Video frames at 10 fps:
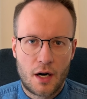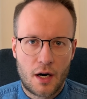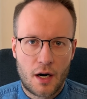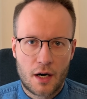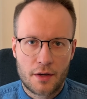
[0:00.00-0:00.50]

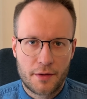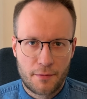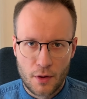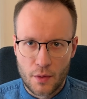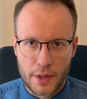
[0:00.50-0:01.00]
are the
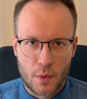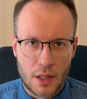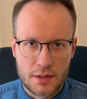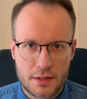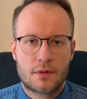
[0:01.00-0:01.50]
following
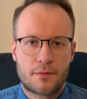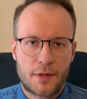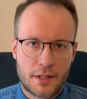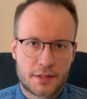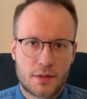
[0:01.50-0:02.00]
ones.
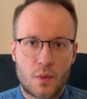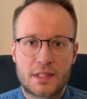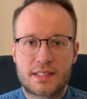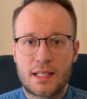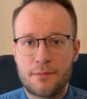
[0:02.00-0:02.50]
First, when
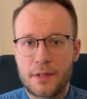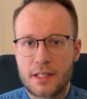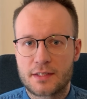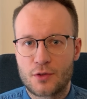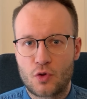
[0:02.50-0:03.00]
something
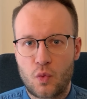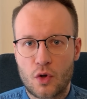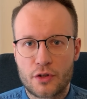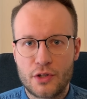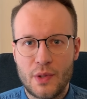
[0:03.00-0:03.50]
does not
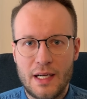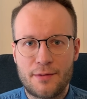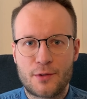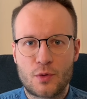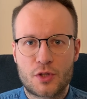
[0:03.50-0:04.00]
work, you
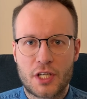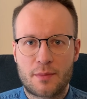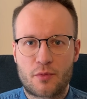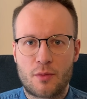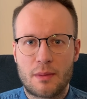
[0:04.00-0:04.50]
have to
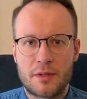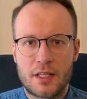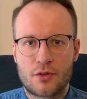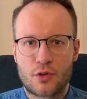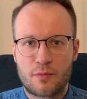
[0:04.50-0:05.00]
check probably a
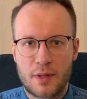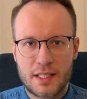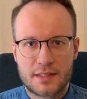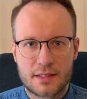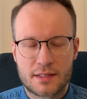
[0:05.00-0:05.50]
lot of
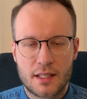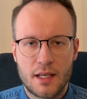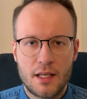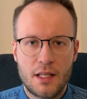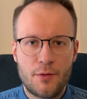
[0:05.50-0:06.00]
places.
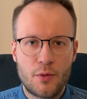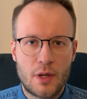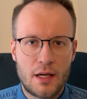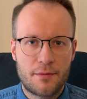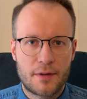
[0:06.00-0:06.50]
If you
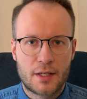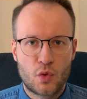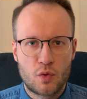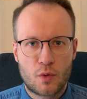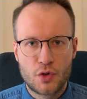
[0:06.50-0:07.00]
have a
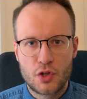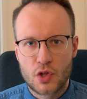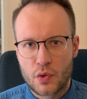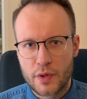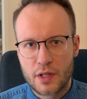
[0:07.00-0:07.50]
good
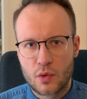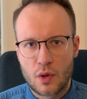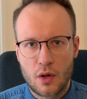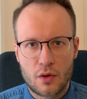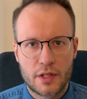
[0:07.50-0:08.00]
monitoring, good
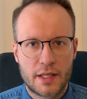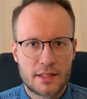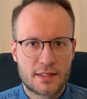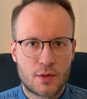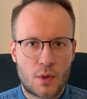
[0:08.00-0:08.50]
logging
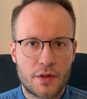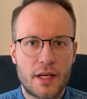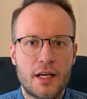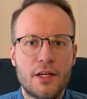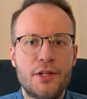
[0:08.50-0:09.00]
and so on,
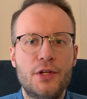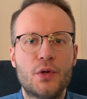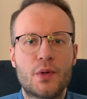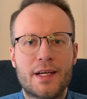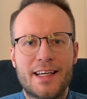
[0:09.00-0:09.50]

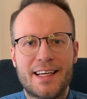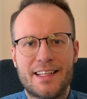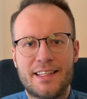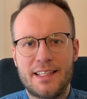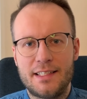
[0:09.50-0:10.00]
you
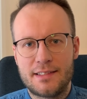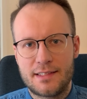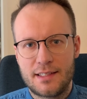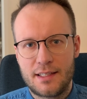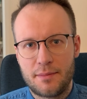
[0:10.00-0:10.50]
can
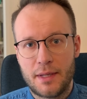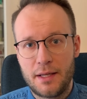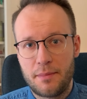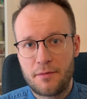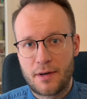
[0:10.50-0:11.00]
easily
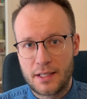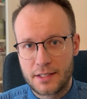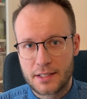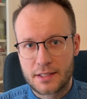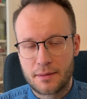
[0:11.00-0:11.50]
maybe find it,